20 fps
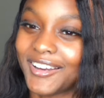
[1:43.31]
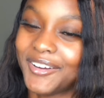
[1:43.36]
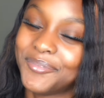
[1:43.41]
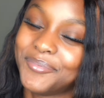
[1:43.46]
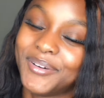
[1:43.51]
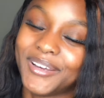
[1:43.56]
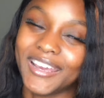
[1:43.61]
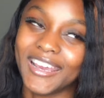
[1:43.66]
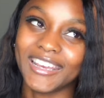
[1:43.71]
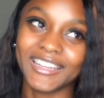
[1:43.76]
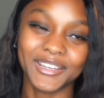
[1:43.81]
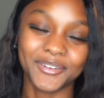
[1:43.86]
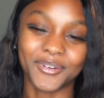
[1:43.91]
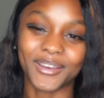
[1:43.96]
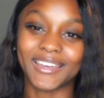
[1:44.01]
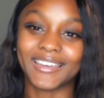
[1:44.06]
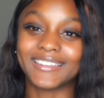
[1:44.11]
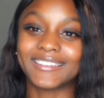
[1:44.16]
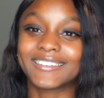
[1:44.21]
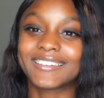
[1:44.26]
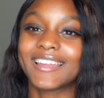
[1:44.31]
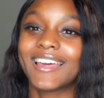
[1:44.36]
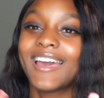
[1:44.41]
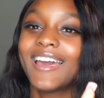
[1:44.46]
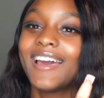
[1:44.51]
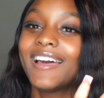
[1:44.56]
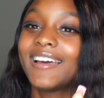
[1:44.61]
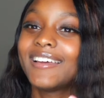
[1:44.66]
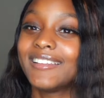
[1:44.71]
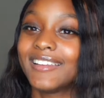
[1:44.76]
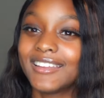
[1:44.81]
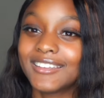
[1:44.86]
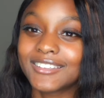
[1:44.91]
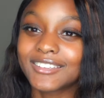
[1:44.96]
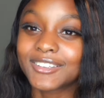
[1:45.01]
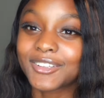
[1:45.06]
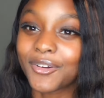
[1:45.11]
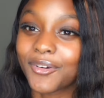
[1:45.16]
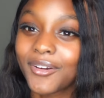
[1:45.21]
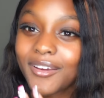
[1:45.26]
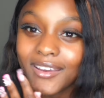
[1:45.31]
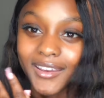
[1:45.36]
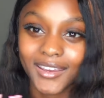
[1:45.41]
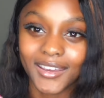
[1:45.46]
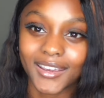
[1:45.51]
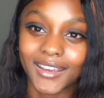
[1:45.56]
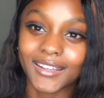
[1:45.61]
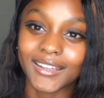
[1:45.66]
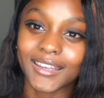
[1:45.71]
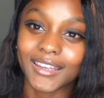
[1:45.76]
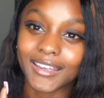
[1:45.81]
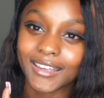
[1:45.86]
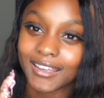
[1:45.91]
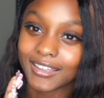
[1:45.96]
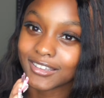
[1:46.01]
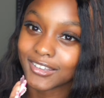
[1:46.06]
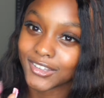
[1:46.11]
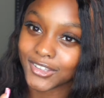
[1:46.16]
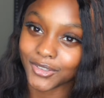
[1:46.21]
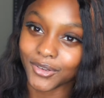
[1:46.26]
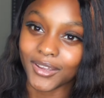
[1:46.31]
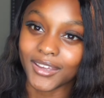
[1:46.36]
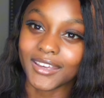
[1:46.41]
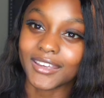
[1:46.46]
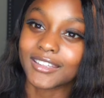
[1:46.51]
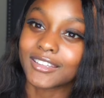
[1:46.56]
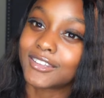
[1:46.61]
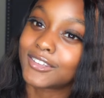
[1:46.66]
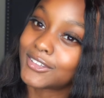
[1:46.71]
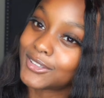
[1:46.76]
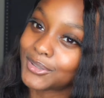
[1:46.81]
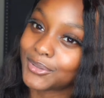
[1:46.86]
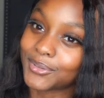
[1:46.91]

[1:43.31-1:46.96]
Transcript: But anyways, let's just go ahead and get straight into